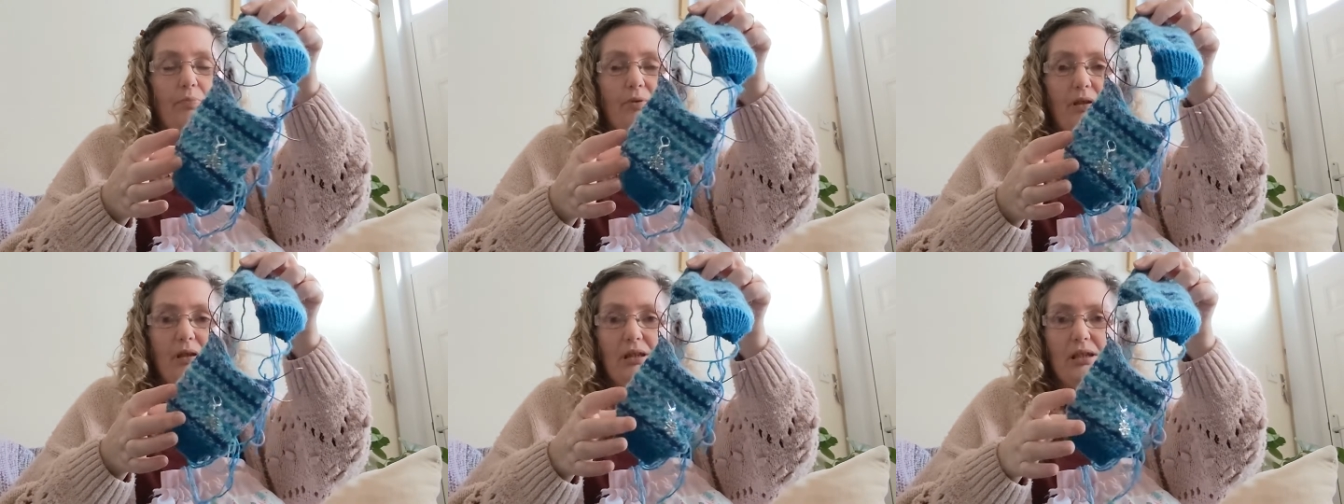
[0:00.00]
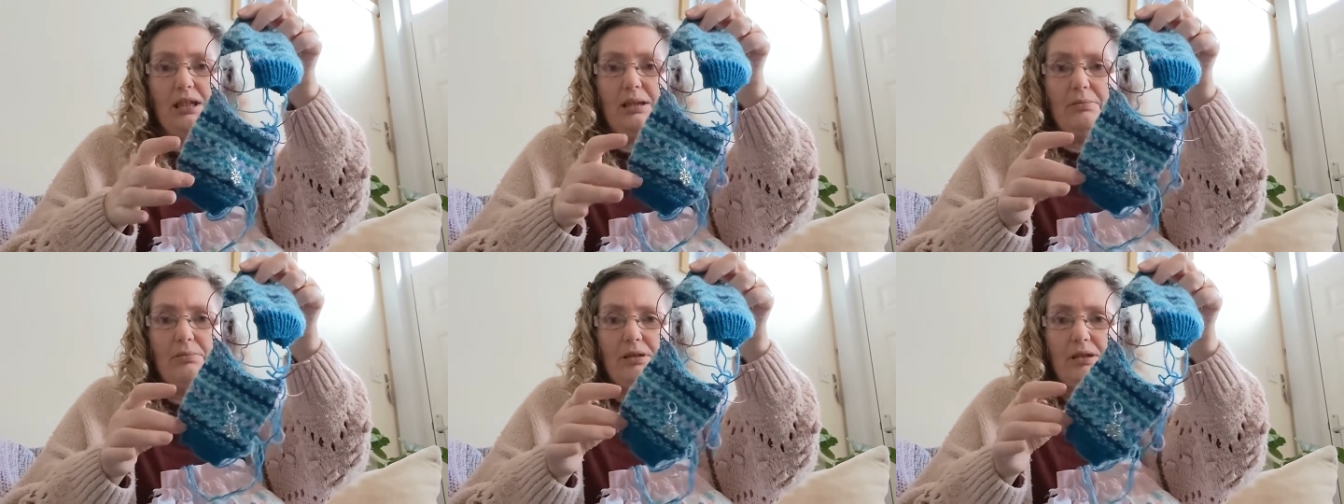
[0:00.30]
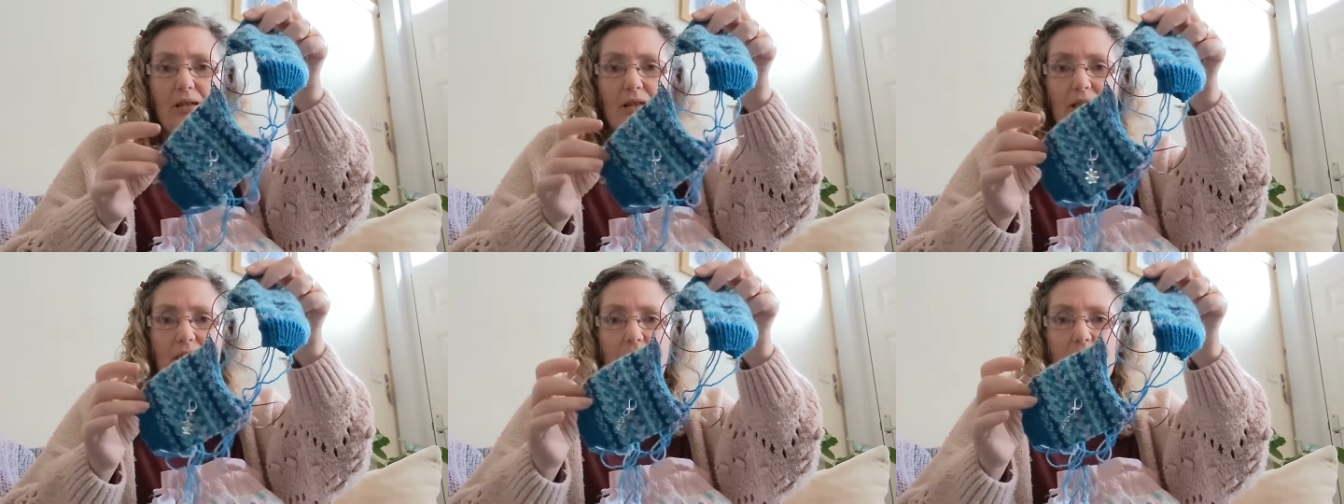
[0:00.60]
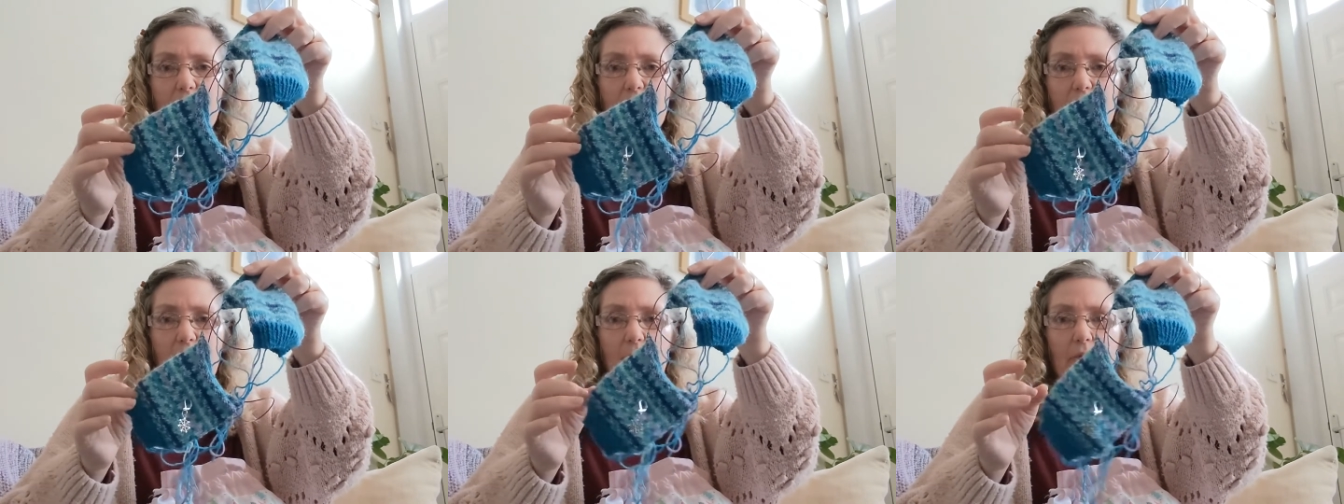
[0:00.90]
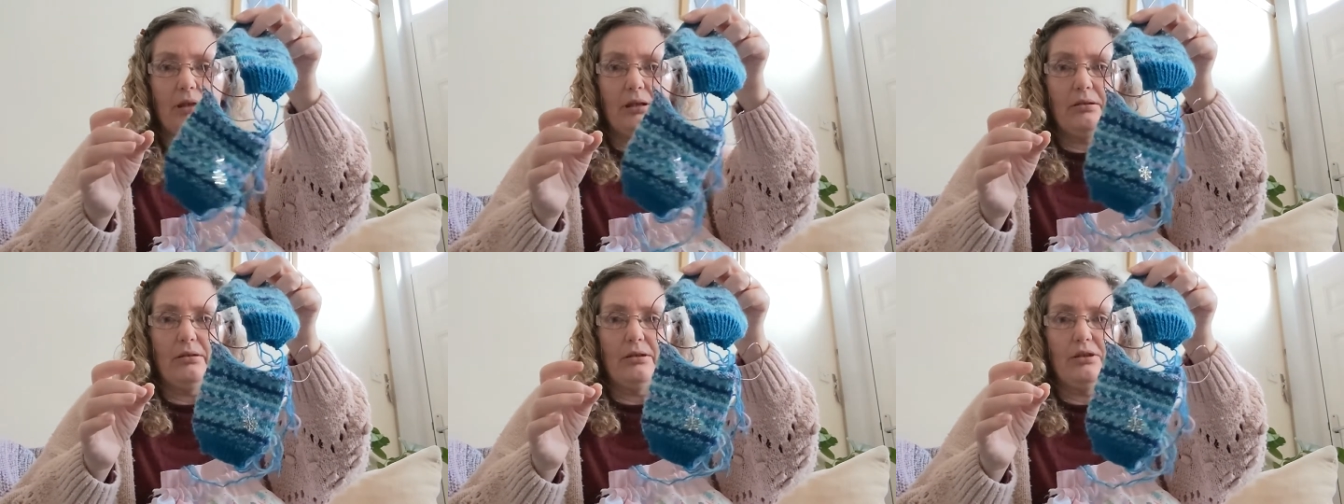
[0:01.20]
But it seems to stay there in a
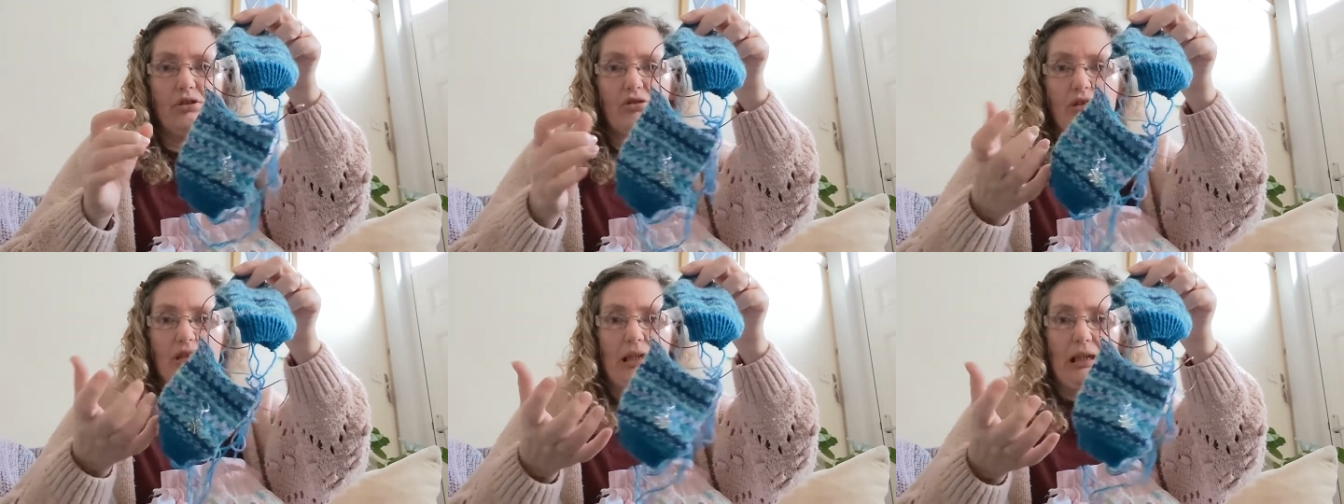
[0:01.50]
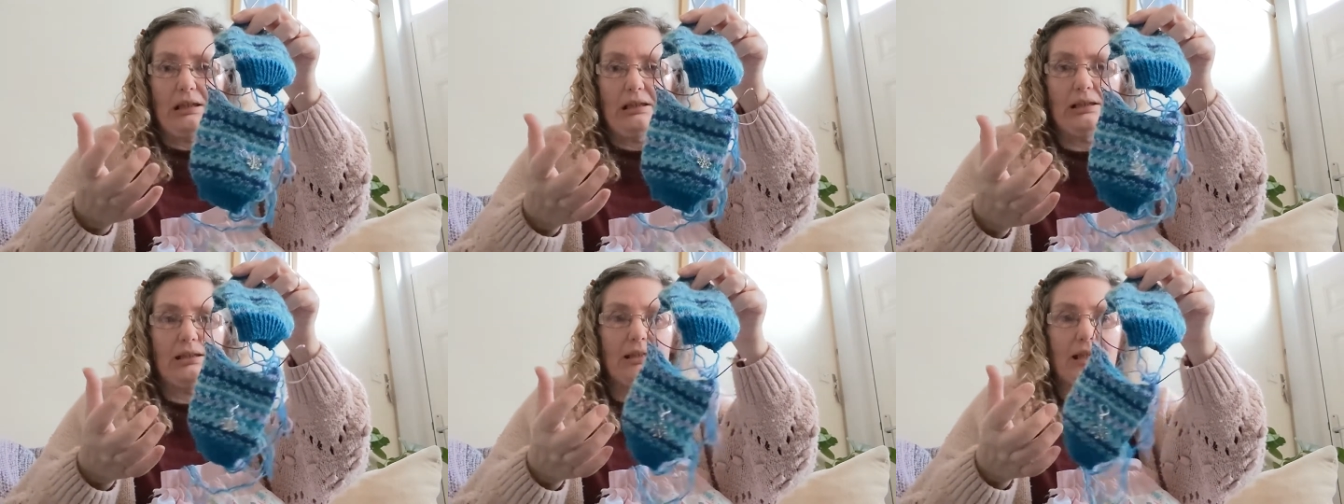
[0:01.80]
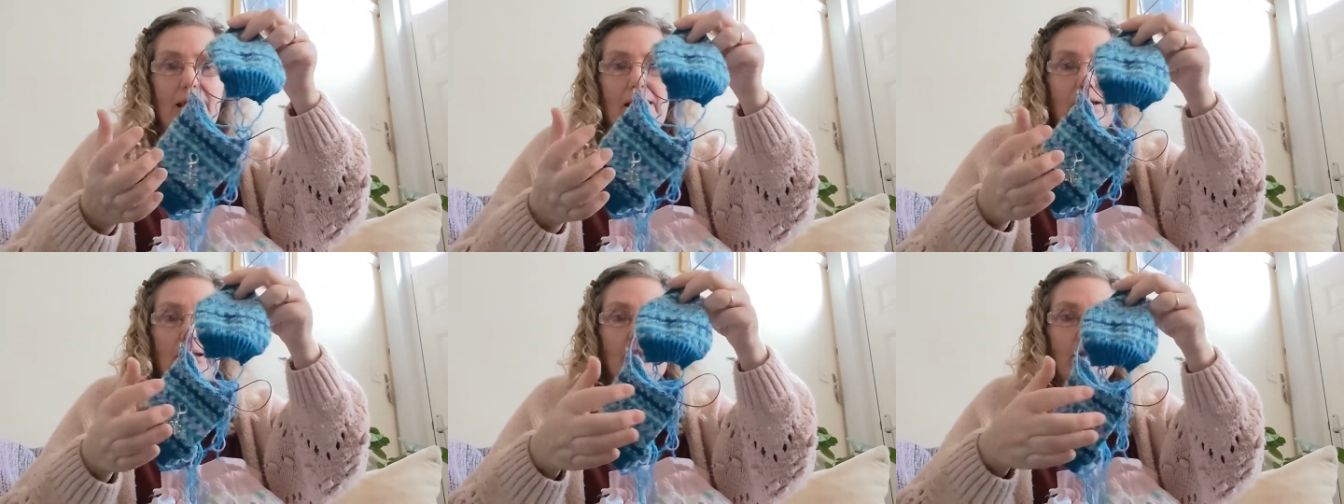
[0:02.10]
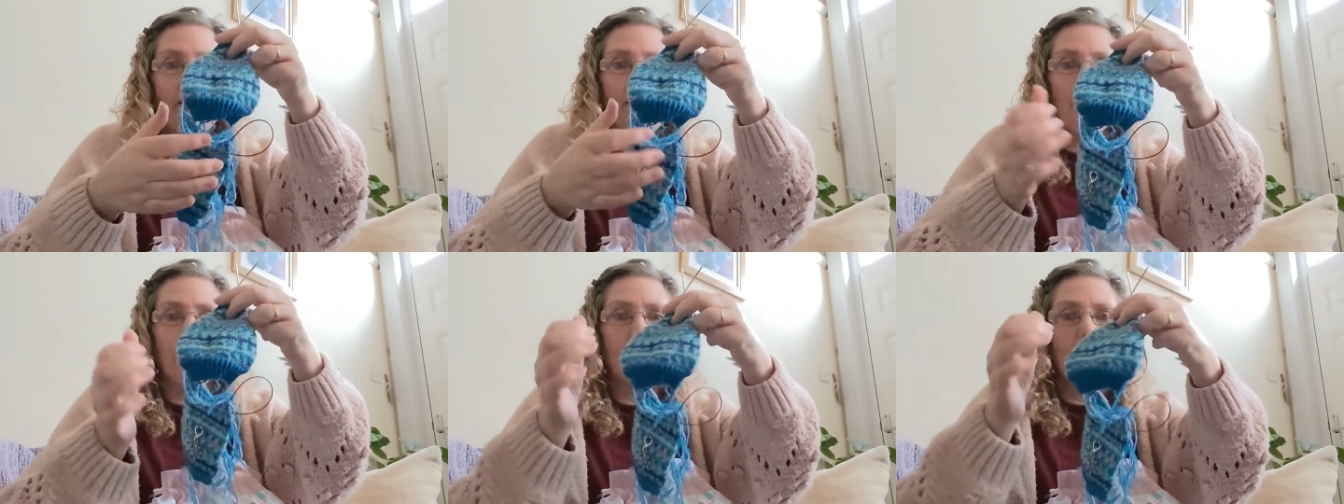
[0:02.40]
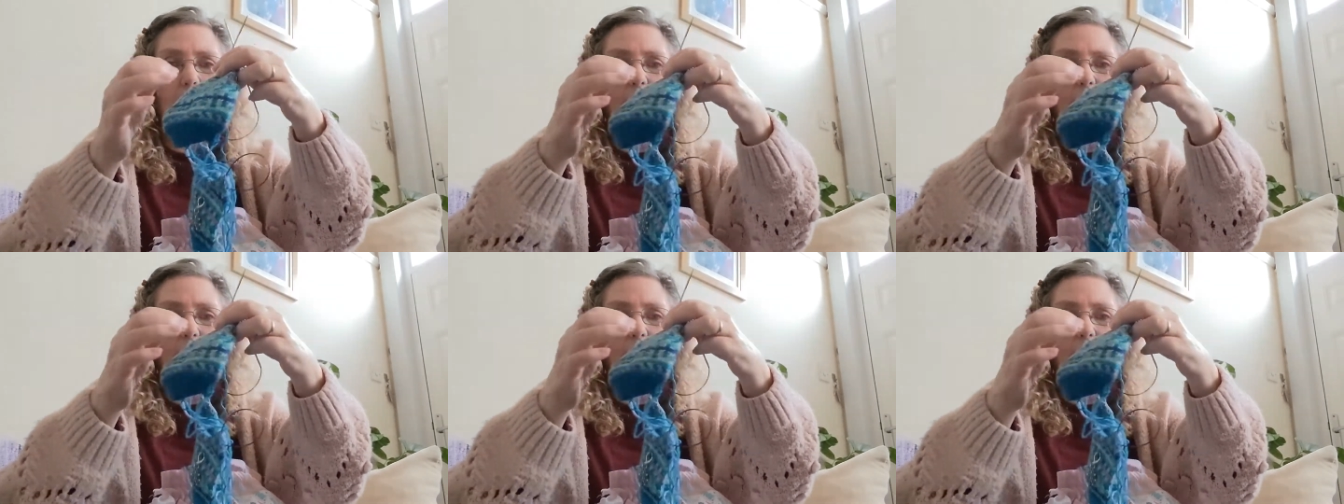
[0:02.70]
minute. It's just like dangling.